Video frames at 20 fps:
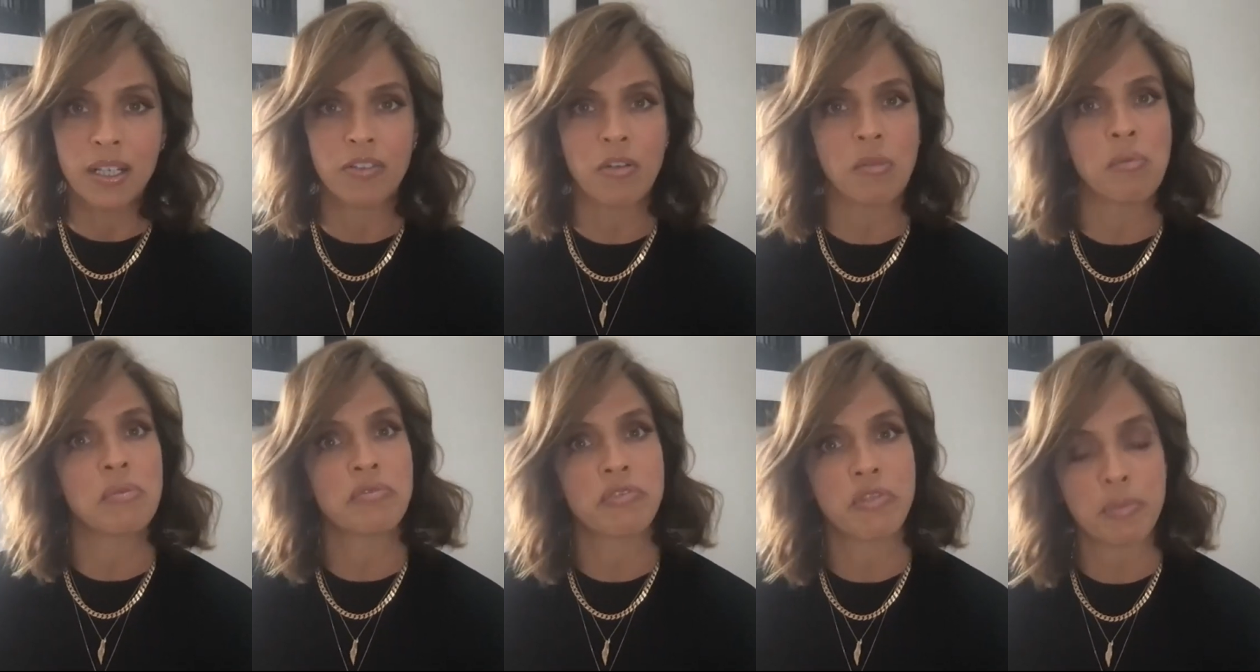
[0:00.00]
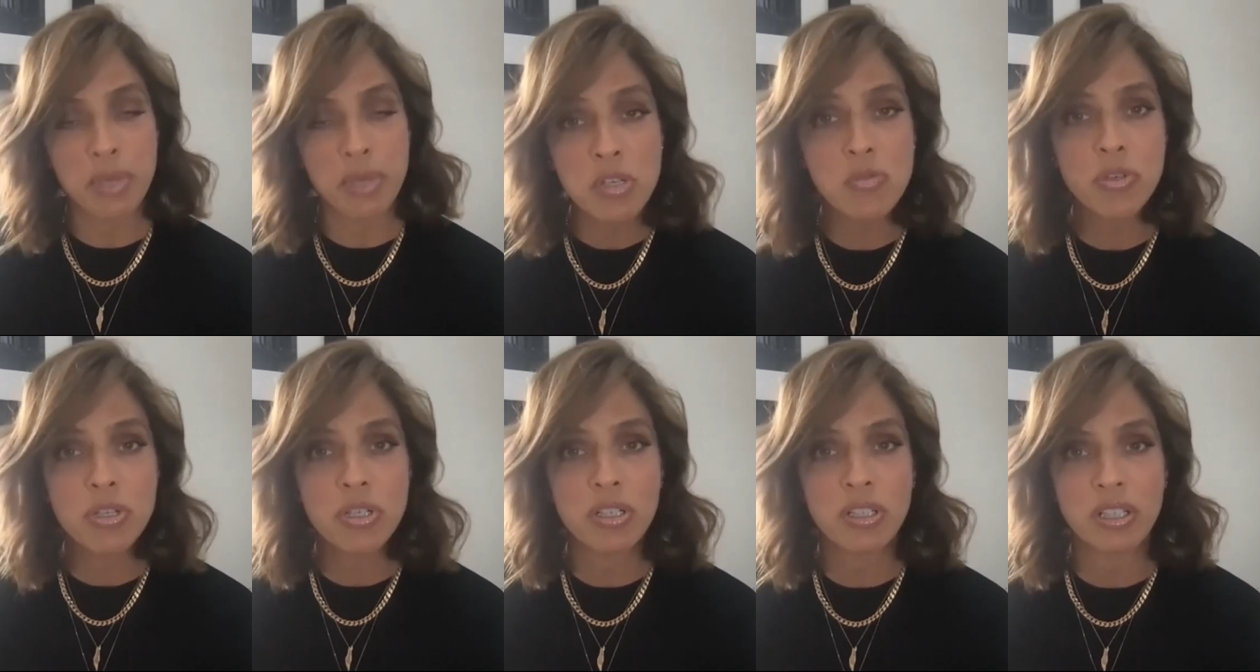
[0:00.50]
from
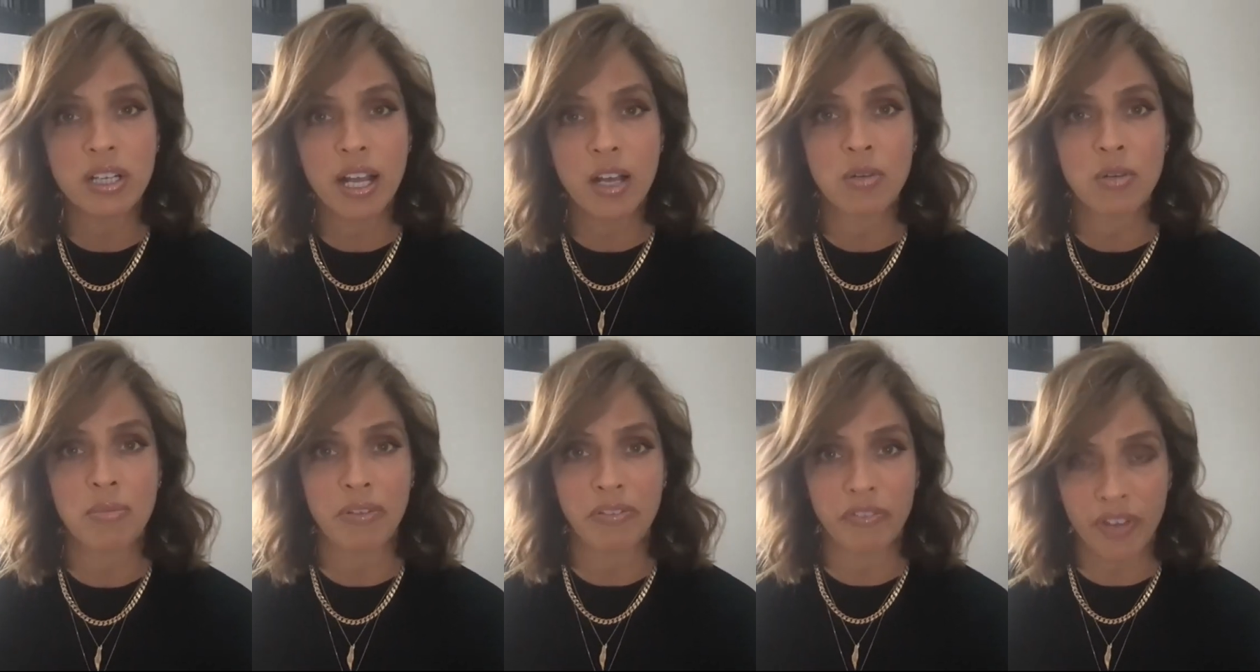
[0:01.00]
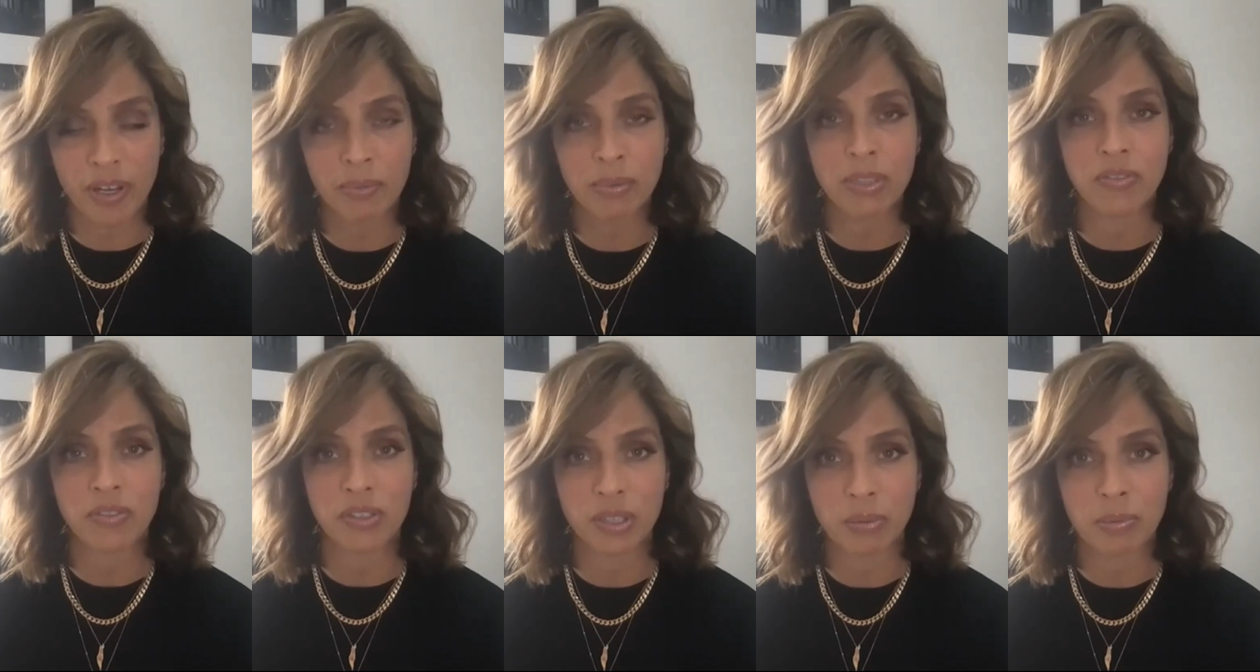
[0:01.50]
Israel, and how did my
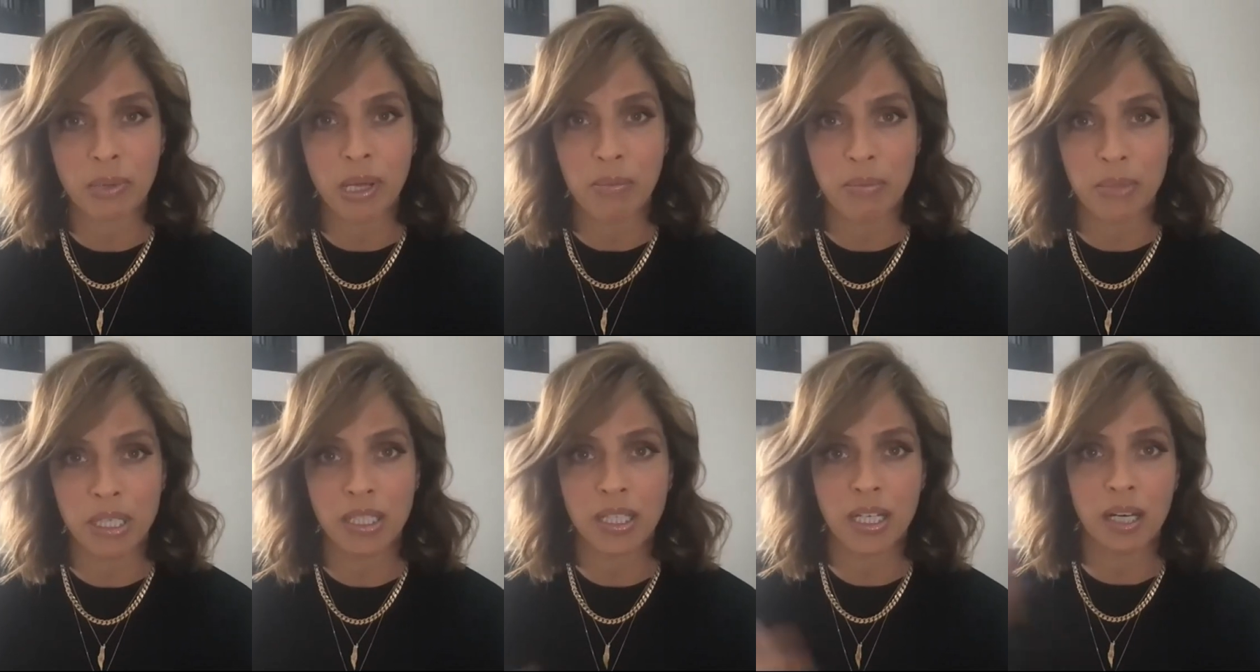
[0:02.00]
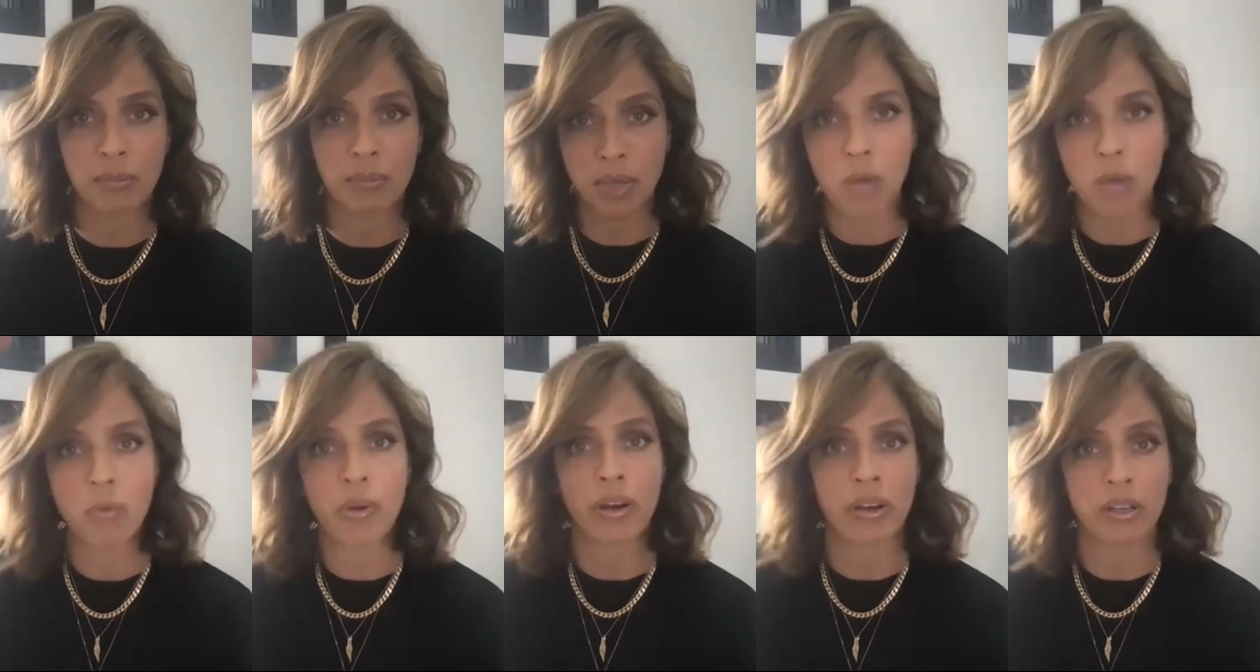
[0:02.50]
family feel about me that I'm
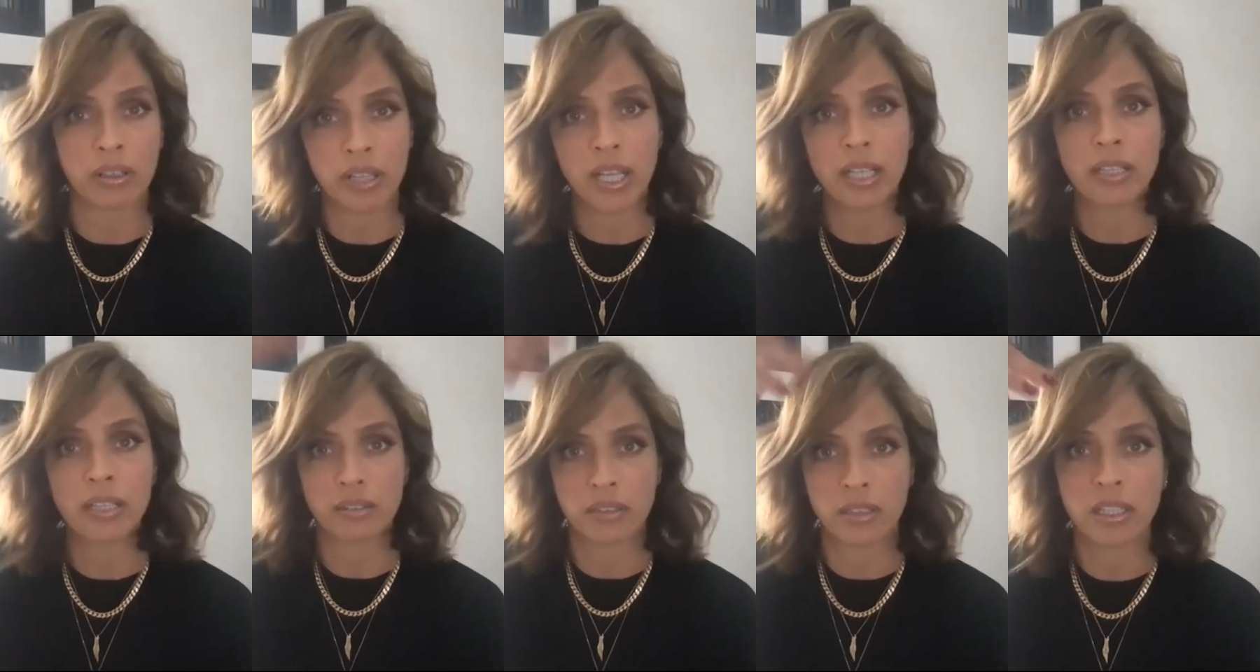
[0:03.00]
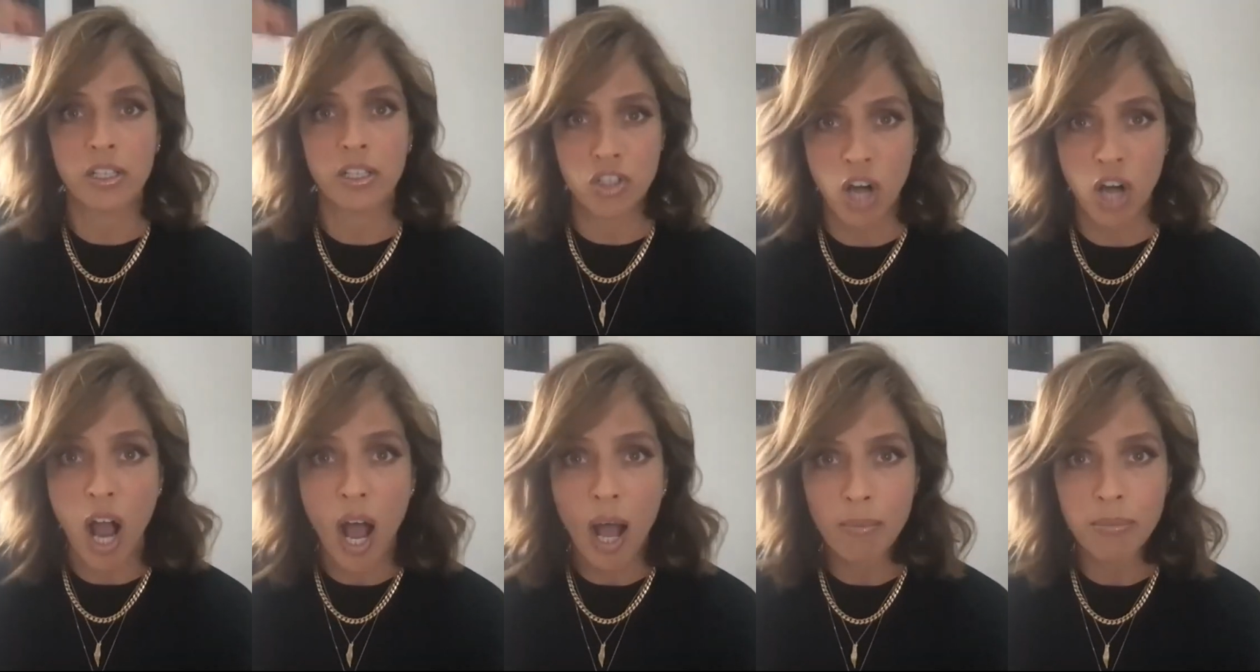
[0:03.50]
not wearing like a
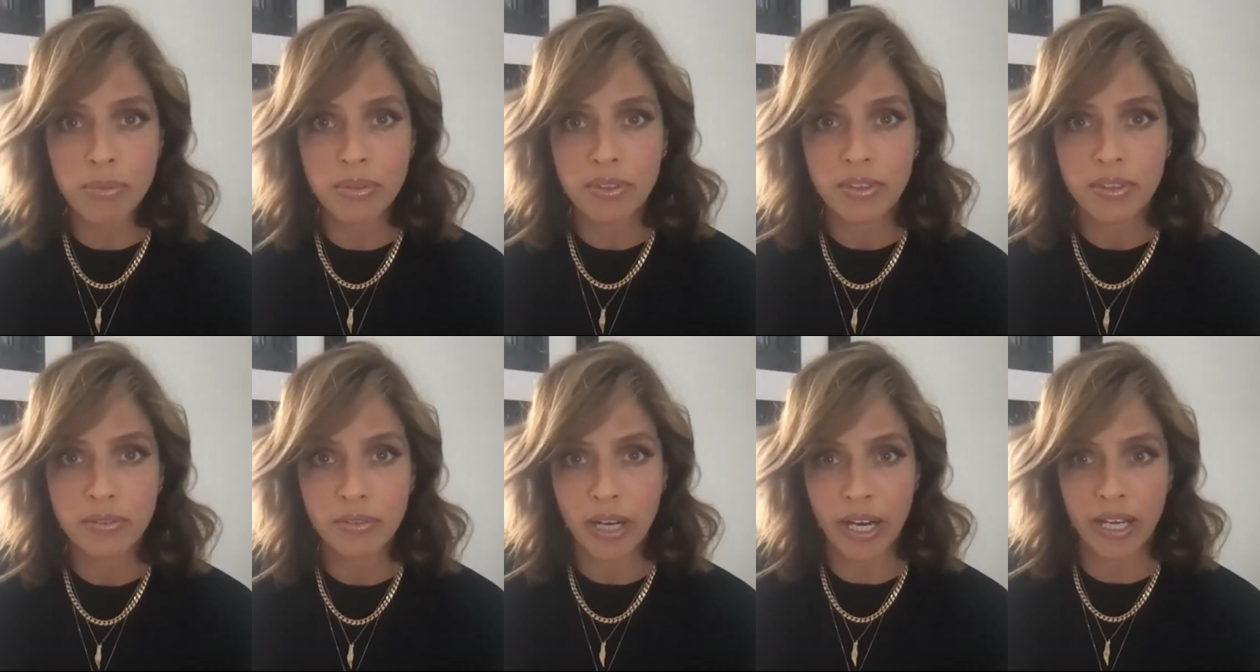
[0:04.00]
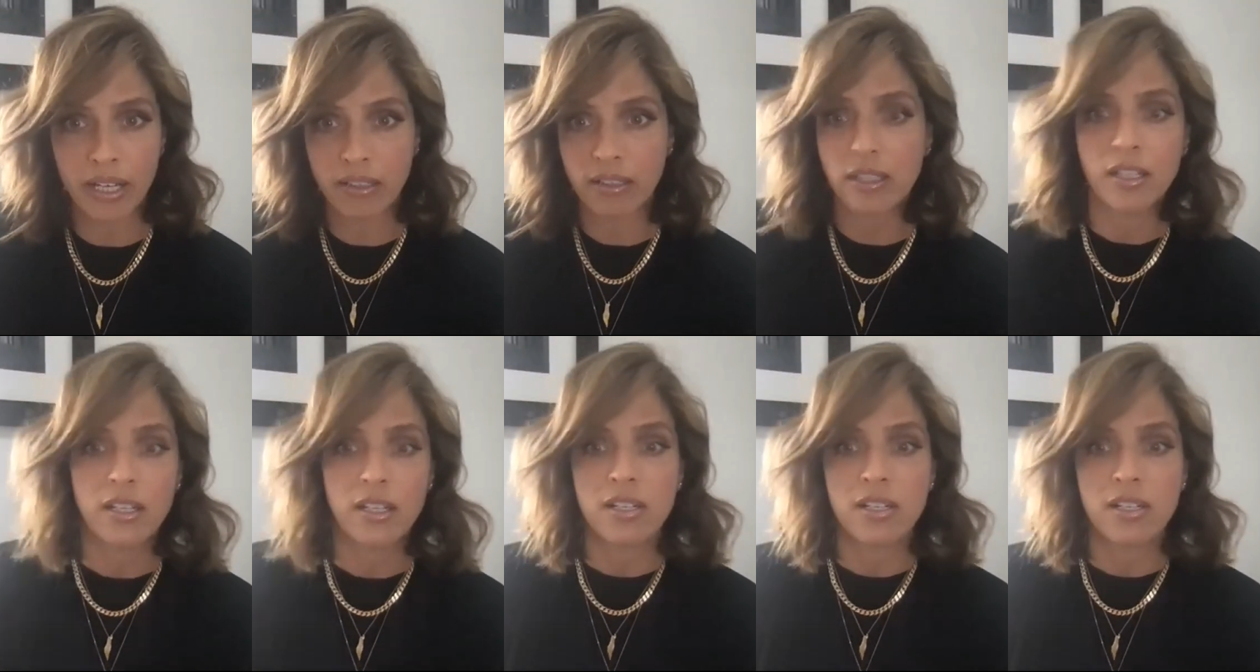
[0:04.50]
hijab, right?